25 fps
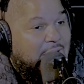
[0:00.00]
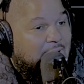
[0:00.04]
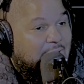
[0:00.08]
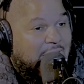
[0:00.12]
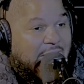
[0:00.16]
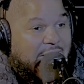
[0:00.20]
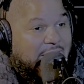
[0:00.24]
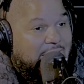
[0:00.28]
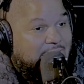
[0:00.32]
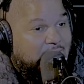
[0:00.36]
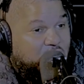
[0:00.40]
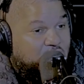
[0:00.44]

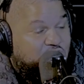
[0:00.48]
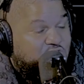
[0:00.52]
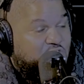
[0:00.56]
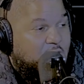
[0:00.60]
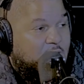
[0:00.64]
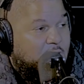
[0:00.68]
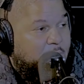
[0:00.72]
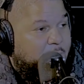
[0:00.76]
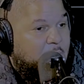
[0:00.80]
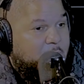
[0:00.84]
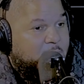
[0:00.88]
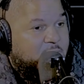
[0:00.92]
at
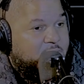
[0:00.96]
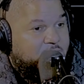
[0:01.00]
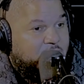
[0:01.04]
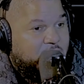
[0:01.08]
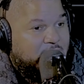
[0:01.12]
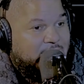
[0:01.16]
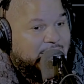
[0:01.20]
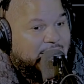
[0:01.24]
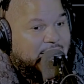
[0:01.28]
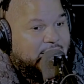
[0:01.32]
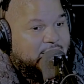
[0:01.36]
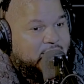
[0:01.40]
China Mama
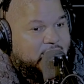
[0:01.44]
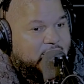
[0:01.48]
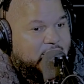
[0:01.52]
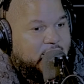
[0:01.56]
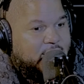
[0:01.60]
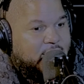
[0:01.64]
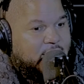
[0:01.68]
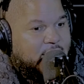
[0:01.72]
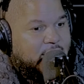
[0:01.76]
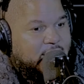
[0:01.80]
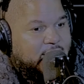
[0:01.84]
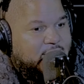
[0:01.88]
for less
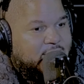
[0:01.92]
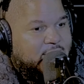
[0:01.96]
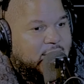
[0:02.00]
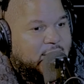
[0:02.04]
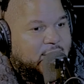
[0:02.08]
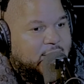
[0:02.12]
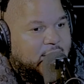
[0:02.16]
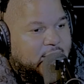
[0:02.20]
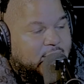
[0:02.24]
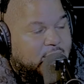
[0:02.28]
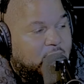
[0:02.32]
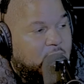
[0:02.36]
than, like, say,
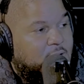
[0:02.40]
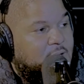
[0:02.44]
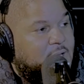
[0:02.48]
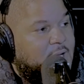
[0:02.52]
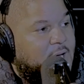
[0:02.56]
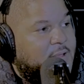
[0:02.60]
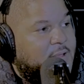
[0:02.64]
like $30.